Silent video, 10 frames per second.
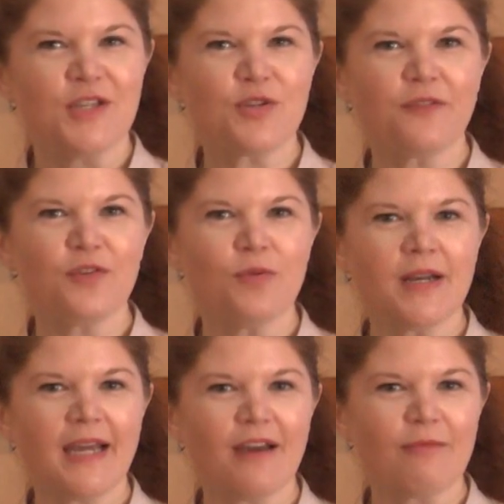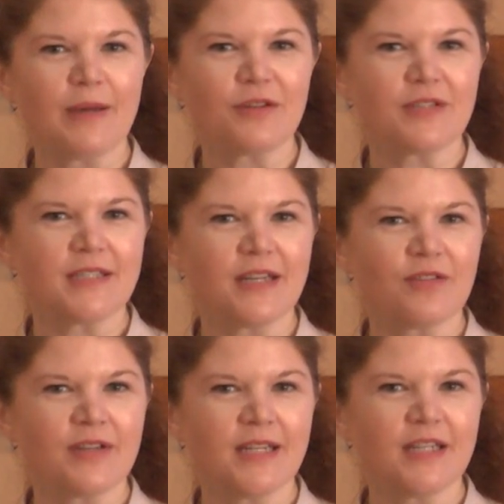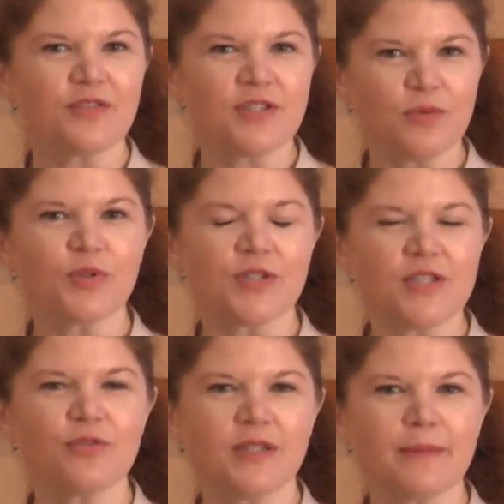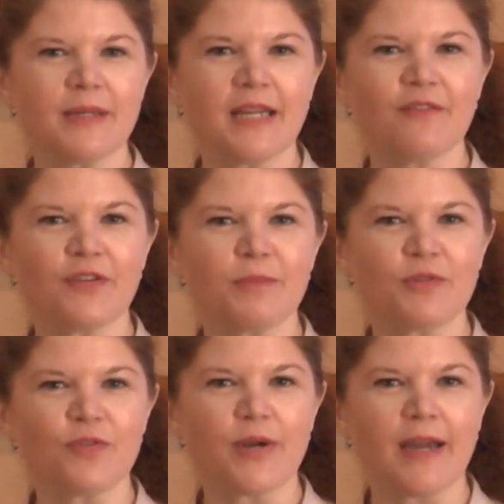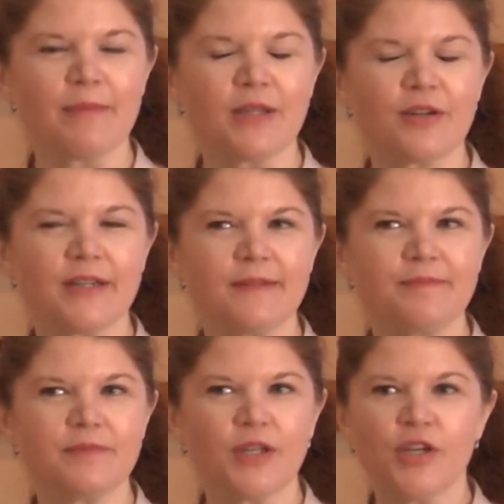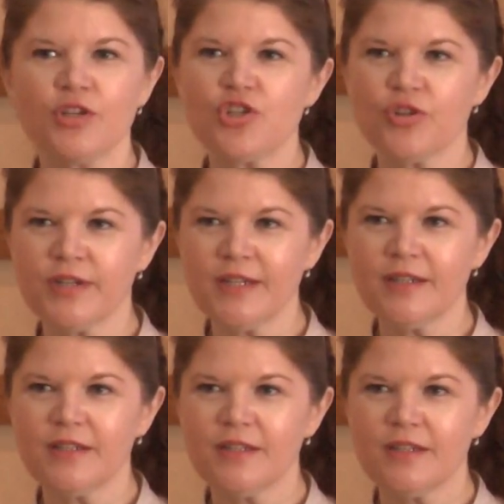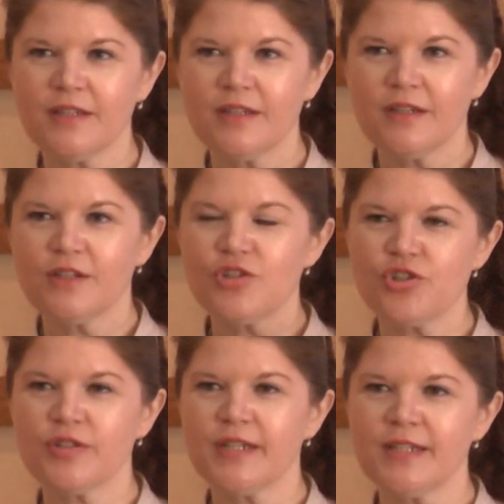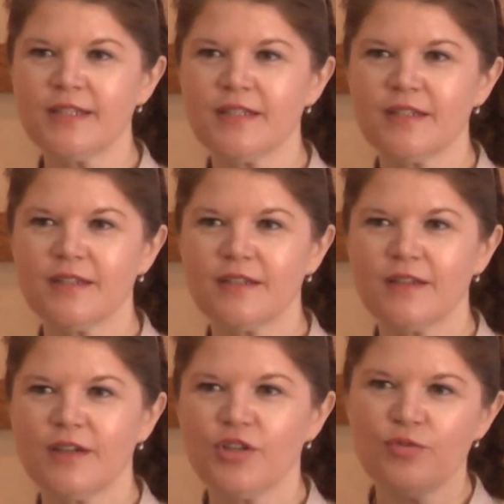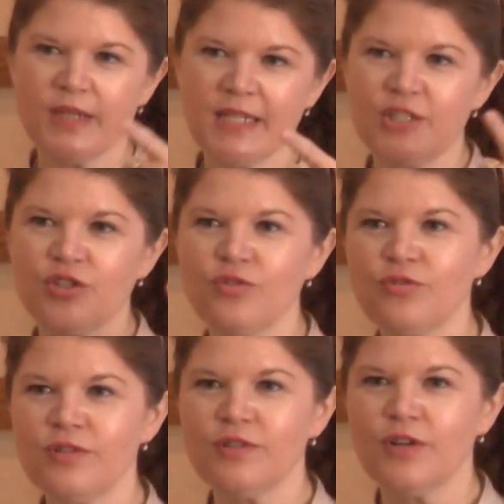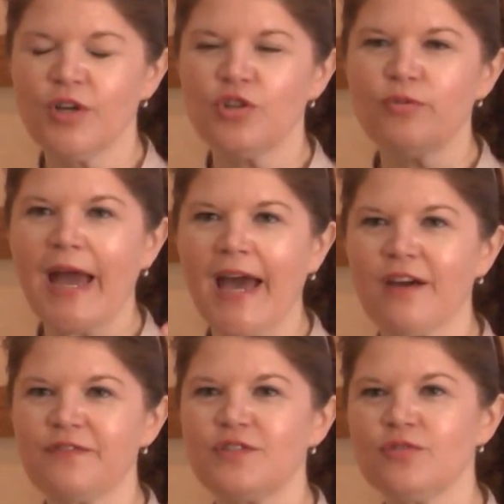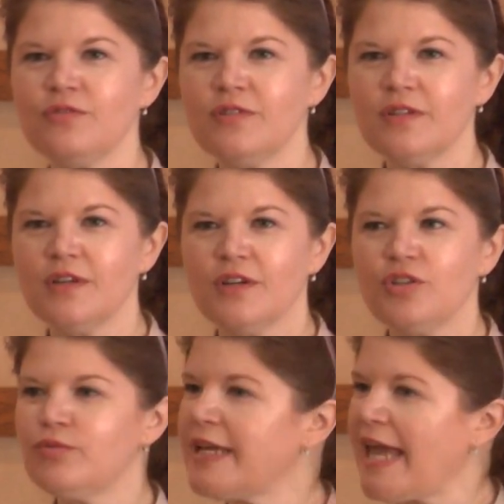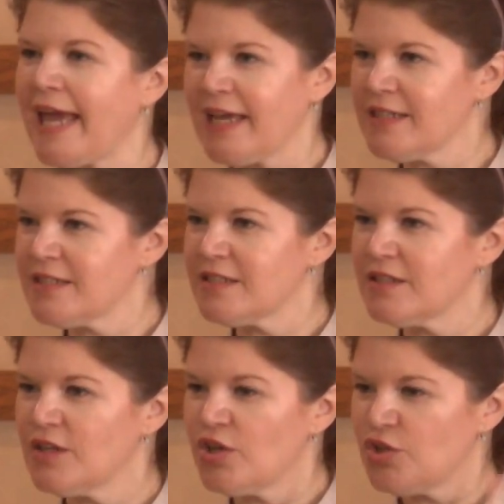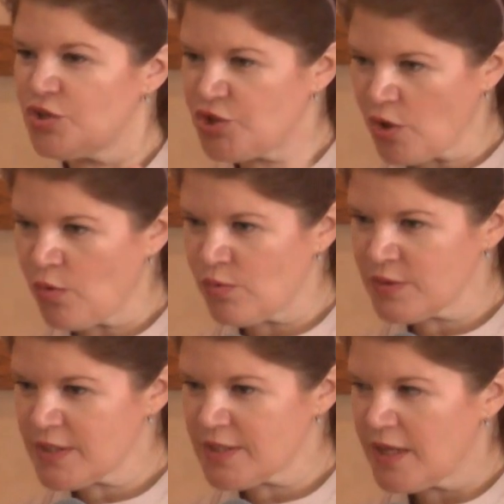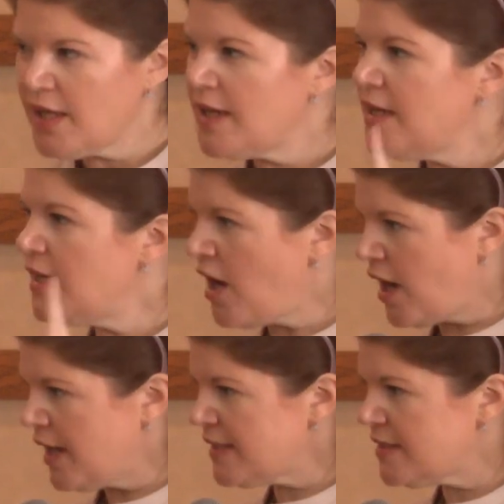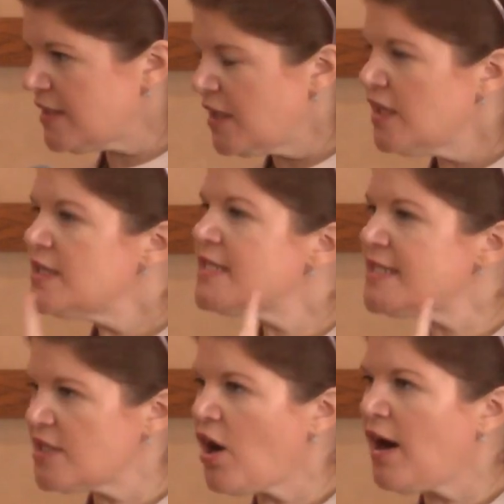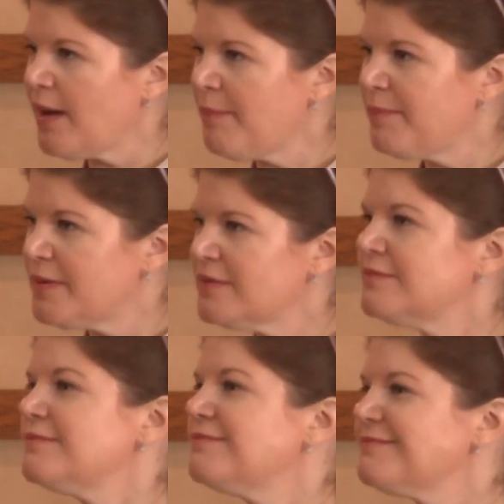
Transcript: so if you want to have better integrity, here's the words to eliminate from your vocabulary. Should, shouldn't, you need to, you have to, you can't, don't, not, stop,